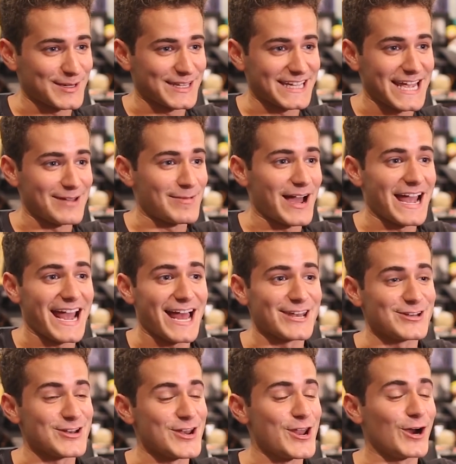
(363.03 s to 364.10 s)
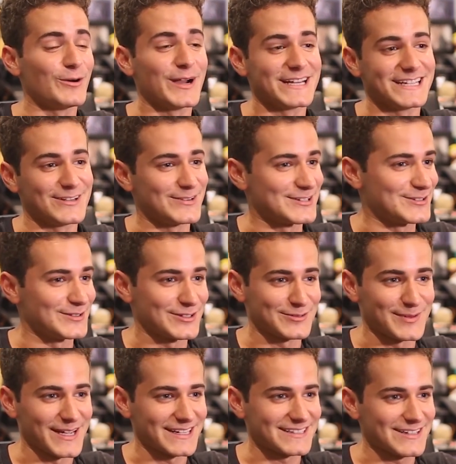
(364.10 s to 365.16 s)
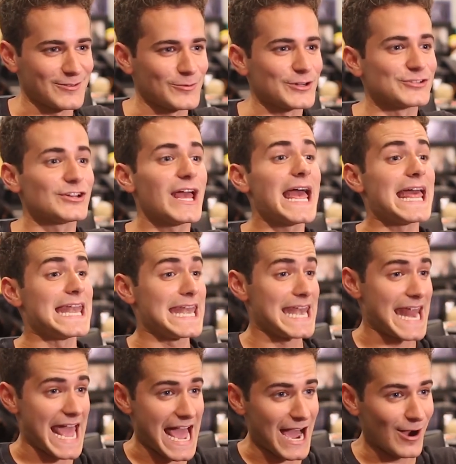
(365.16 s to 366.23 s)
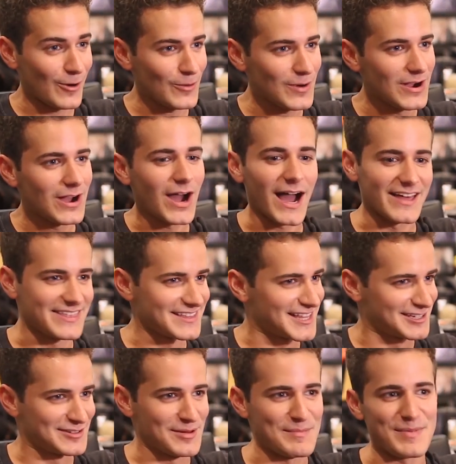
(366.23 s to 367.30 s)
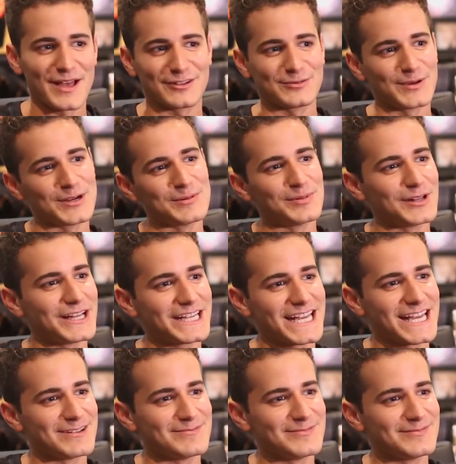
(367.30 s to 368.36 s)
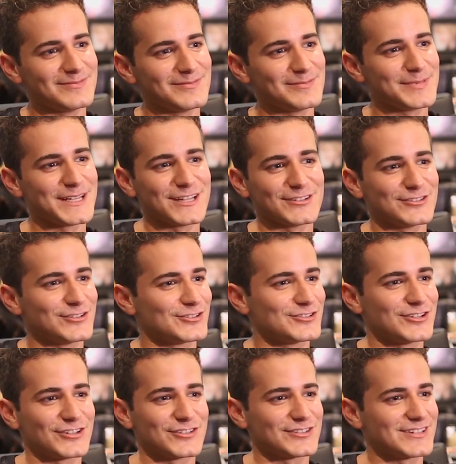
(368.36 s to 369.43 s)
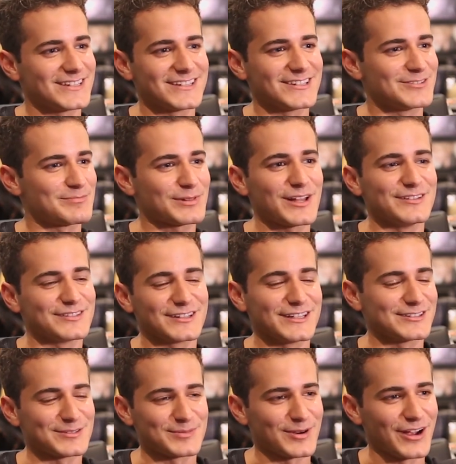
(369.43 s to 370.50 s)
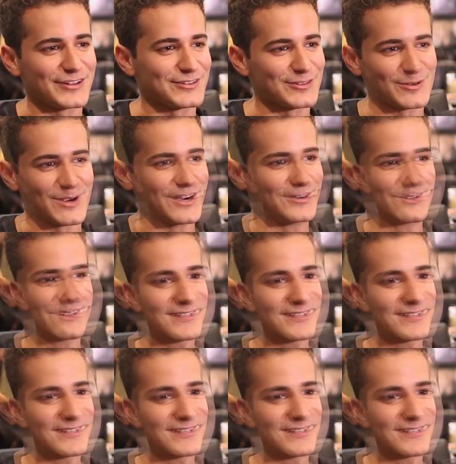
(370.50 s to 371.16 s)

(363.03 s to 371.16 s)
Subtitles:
play the game, I had no idea what to expect, which now I think that's the best way to play a game because you're just pleasantly surprised throughout.